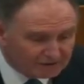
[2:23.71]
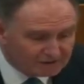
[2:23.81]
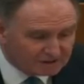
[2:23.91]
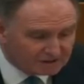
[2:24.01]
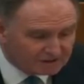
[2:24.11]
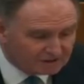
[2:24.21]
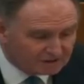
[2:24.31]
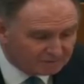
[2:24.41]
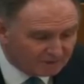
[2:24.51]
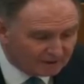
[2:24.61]
the deceased
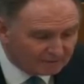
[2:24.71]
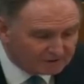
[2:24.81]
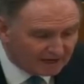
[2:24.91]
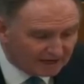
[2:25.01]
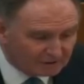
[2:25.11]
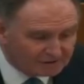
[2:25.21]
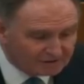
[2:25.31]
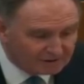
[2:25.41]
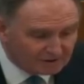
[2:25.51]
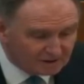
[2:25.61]
to Palmer's house